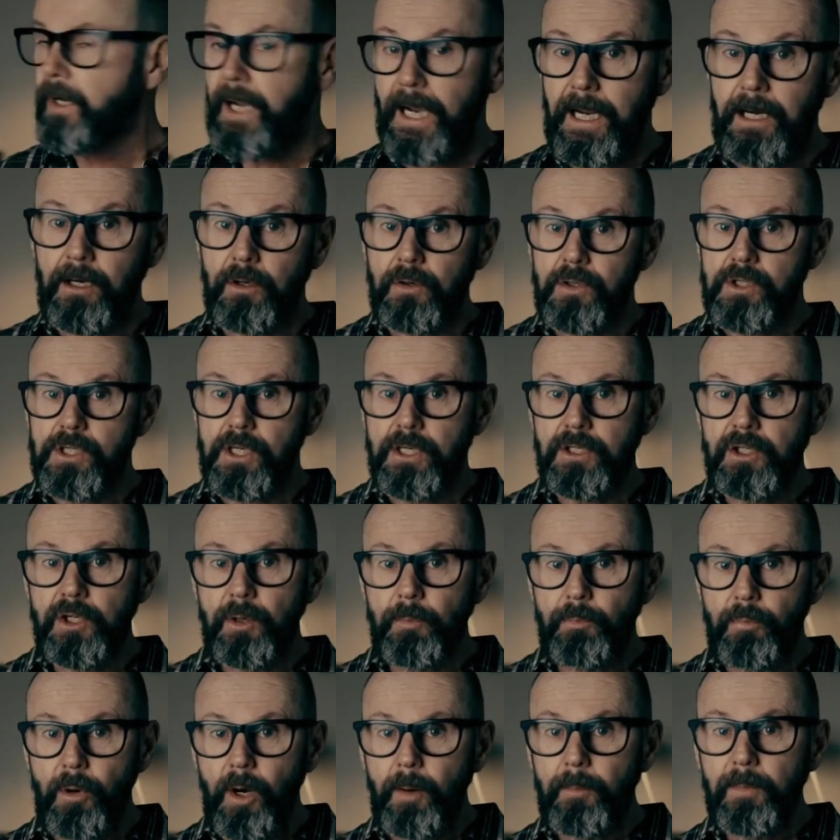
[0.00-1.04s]
Okay, look, so
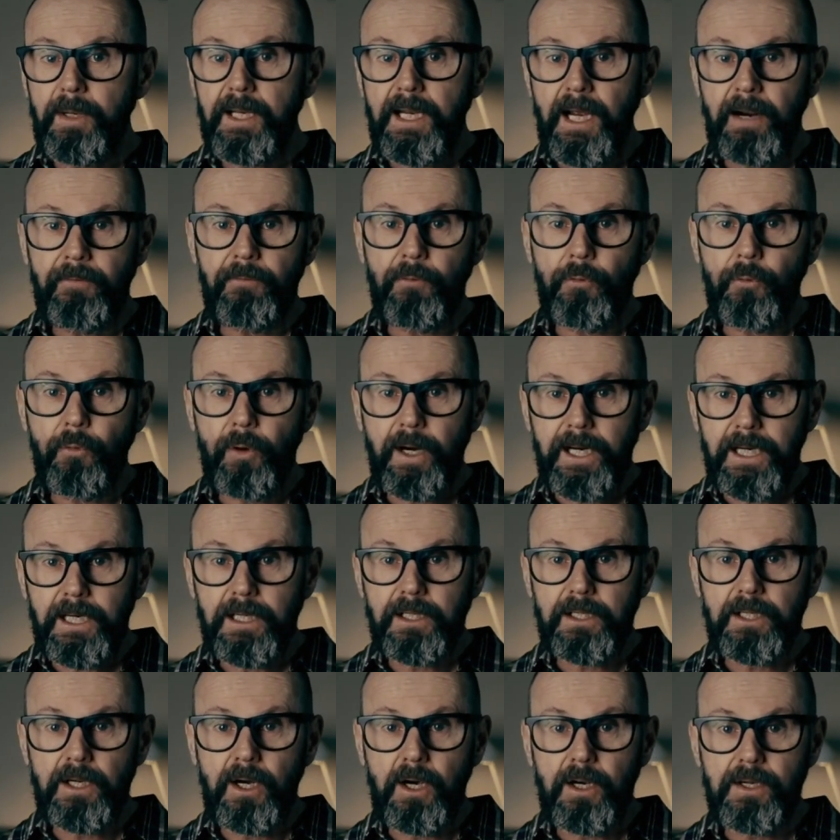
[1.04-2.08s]
you'll probably have
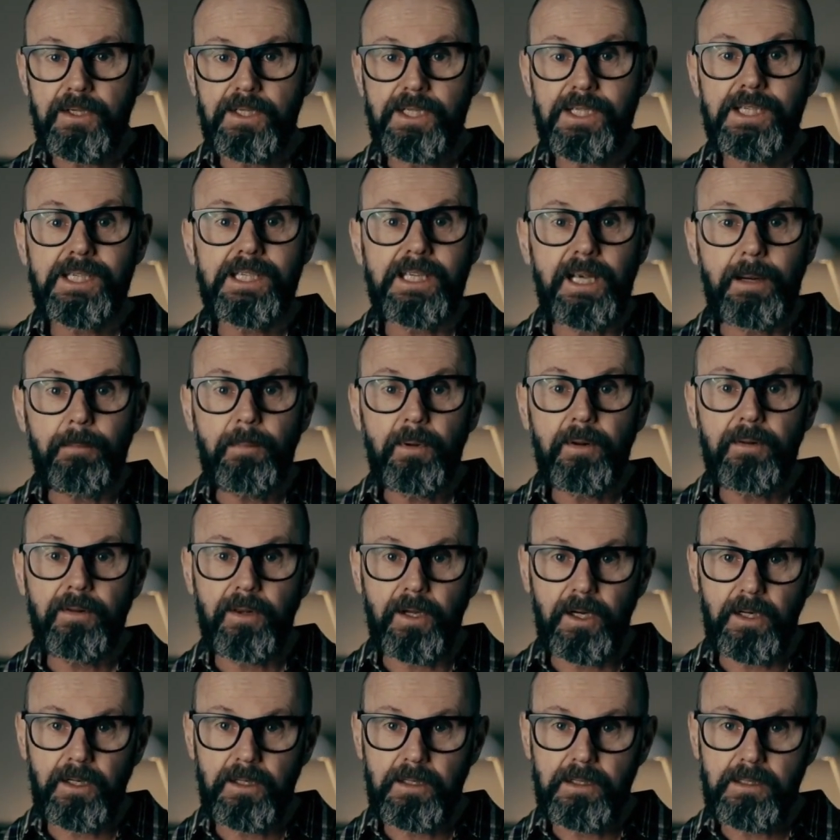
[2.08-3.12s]
recognized some of
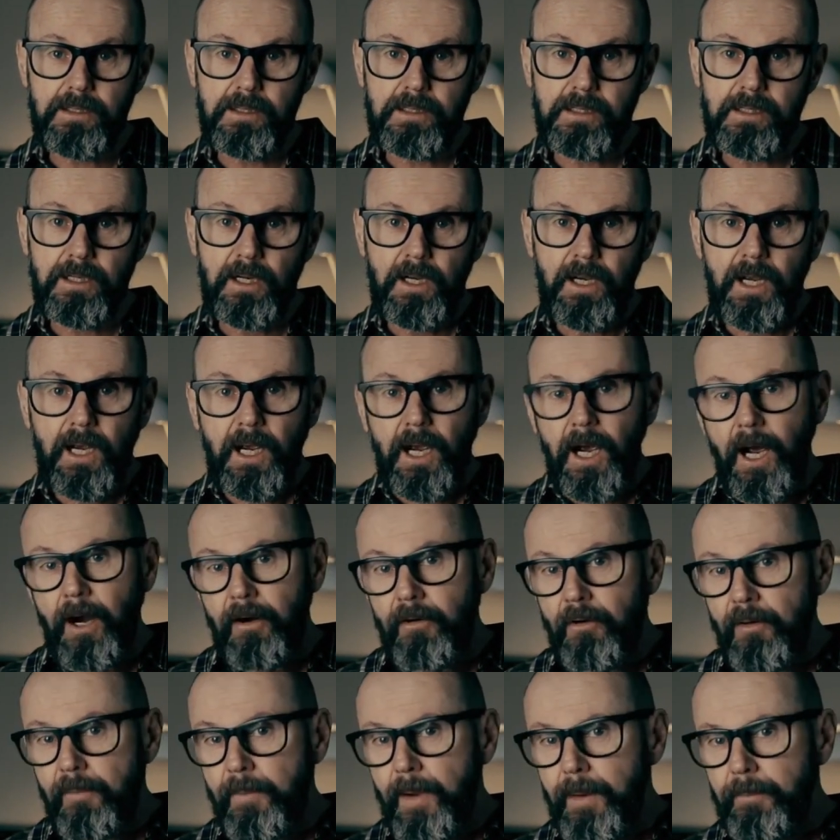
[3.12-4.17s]
those.
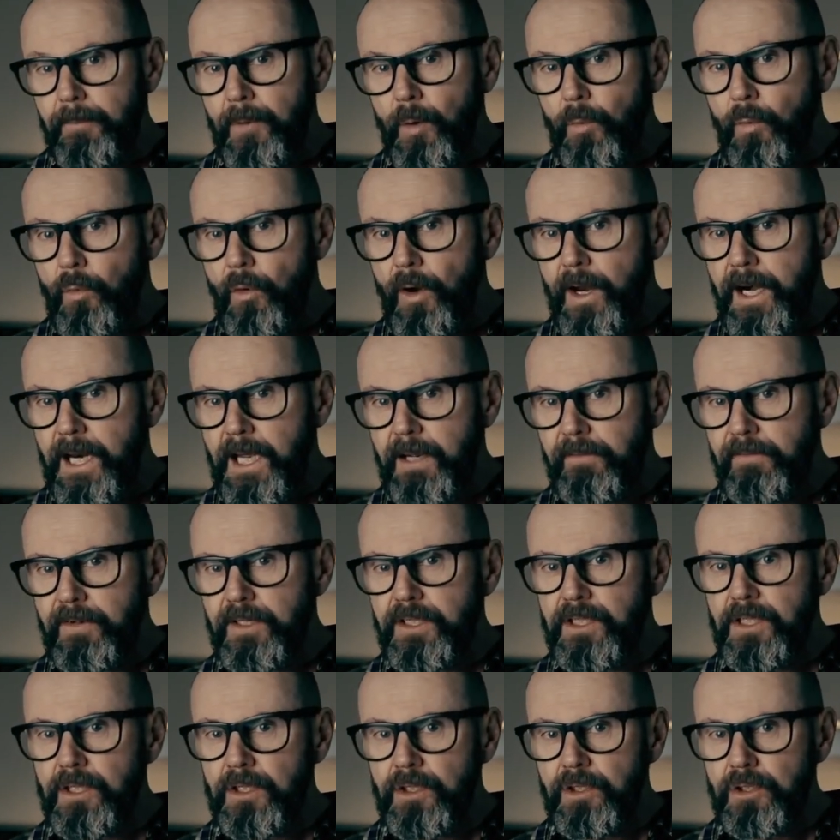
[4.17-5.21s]
And remember, whenever
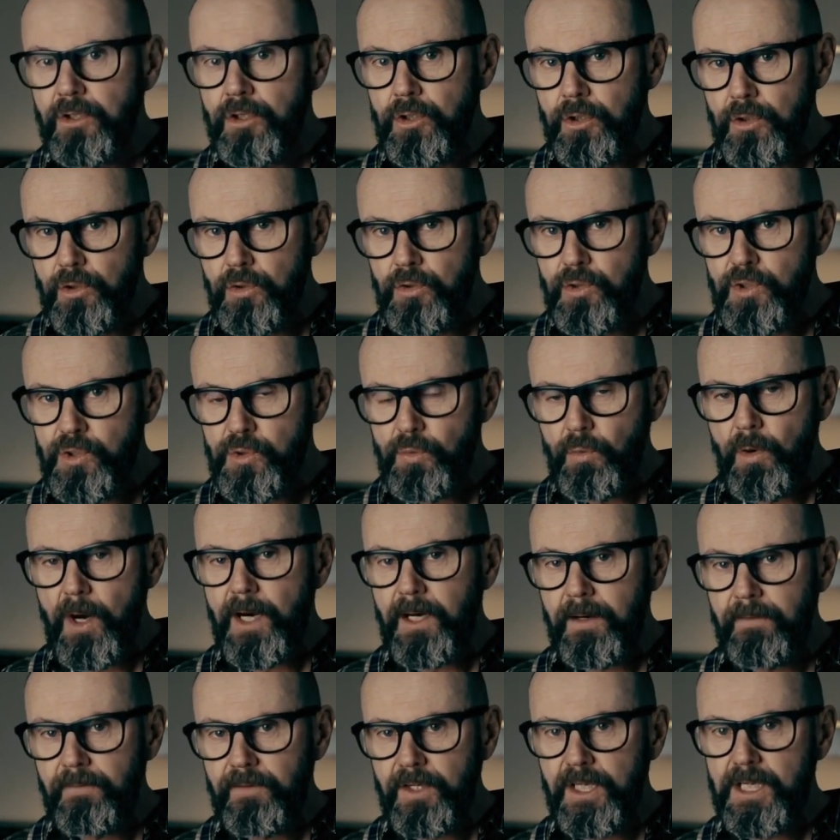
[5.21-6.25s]
you use
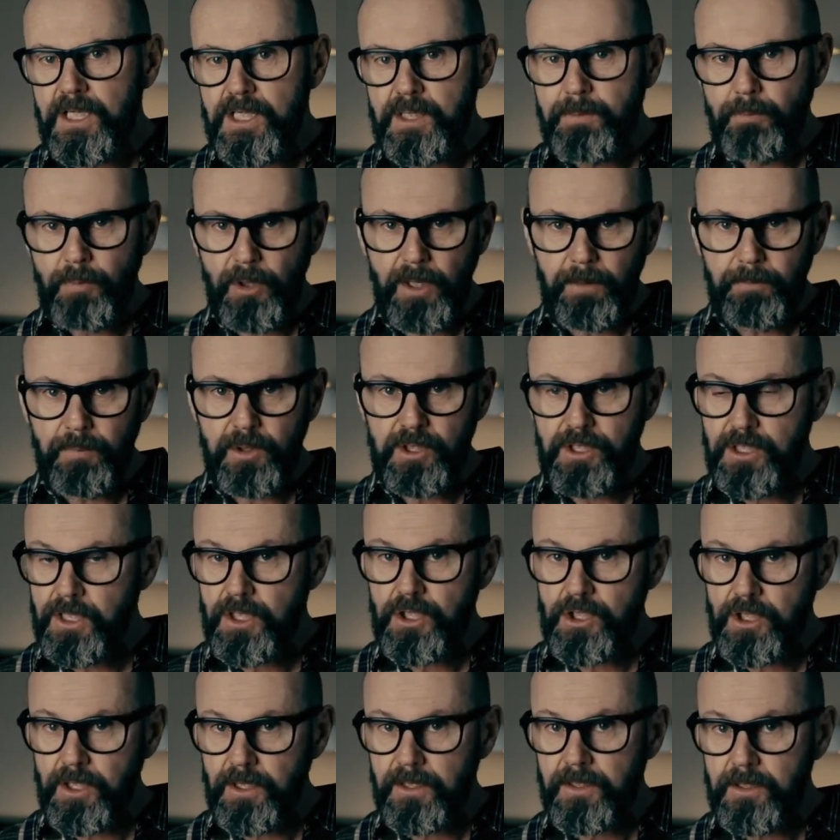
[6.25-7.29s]
one of these
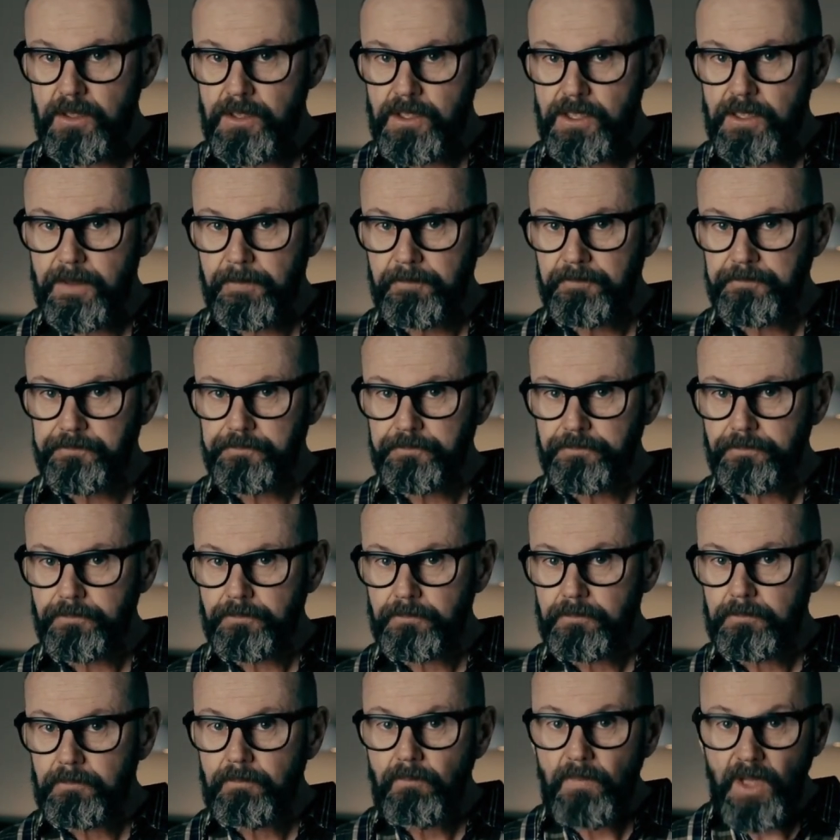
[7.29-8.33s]
prepositions,
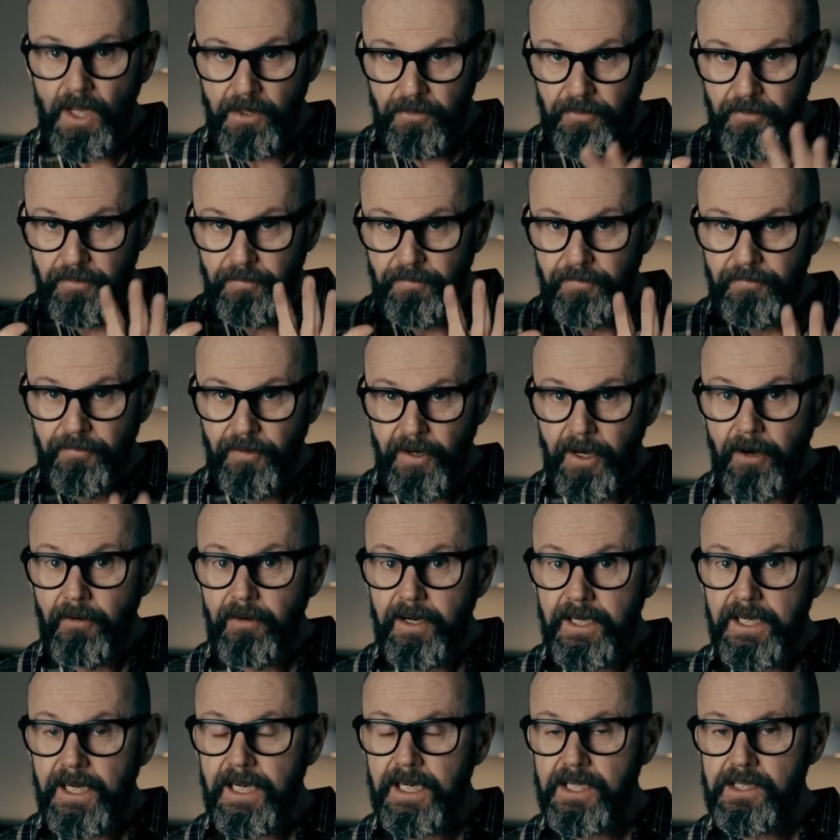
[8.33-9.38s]
the
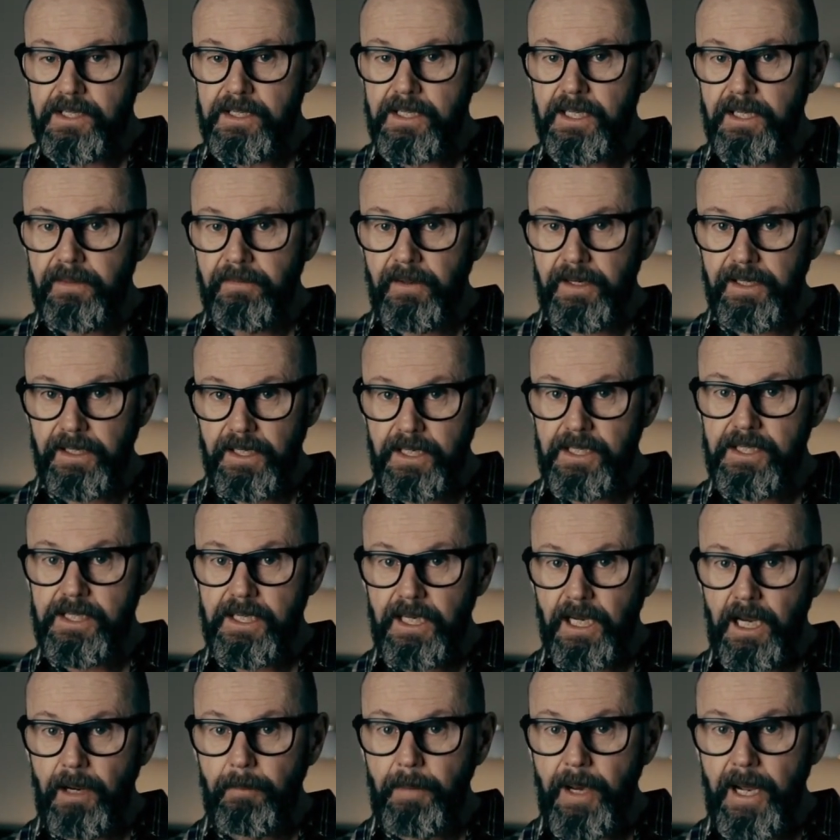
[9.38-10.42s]
very next thing that needs
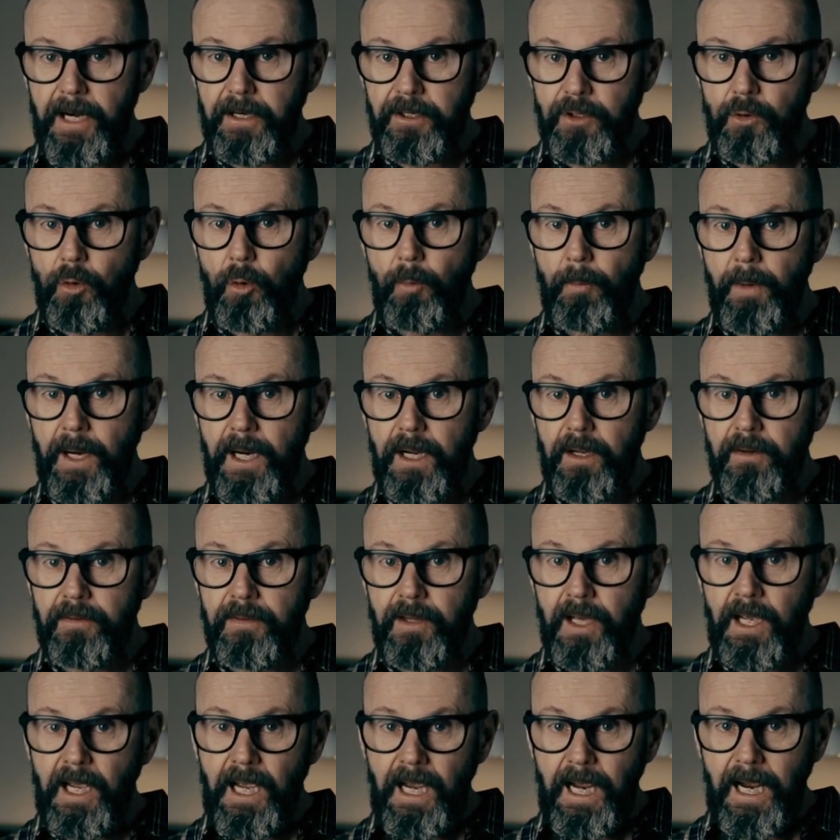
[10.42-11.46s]
to come out of your
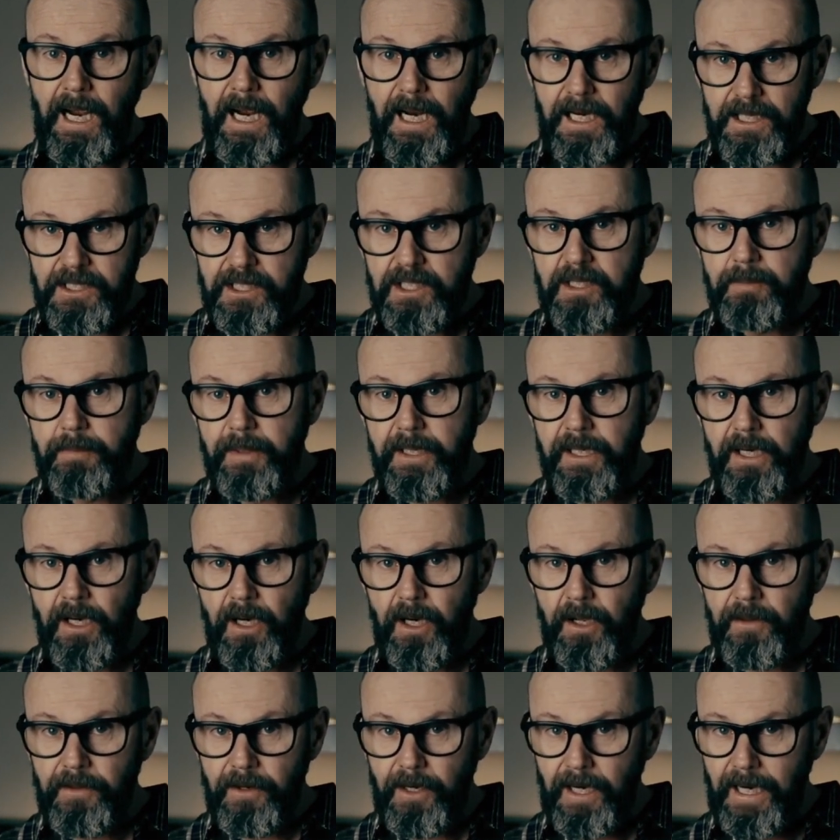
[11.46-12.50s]
mouth has to be
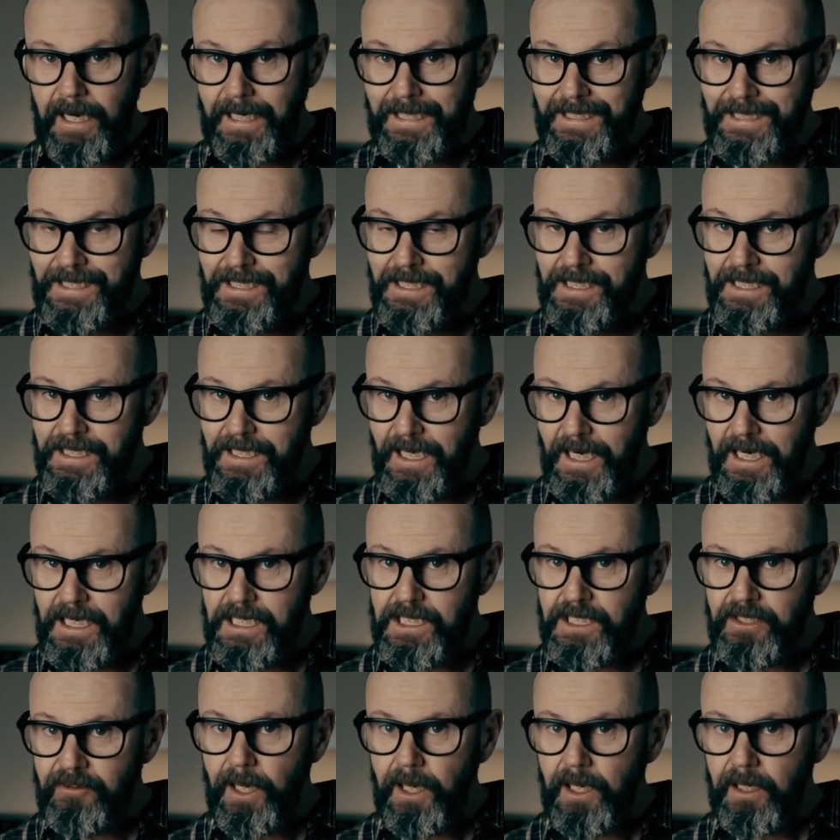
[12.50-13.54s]
either a
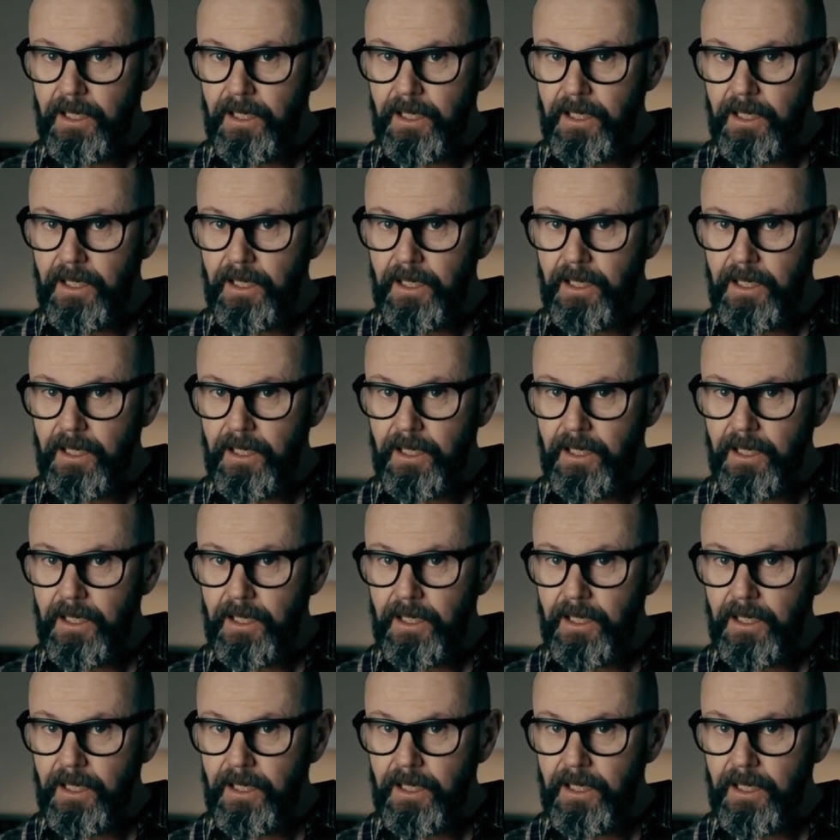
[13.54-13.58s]
dative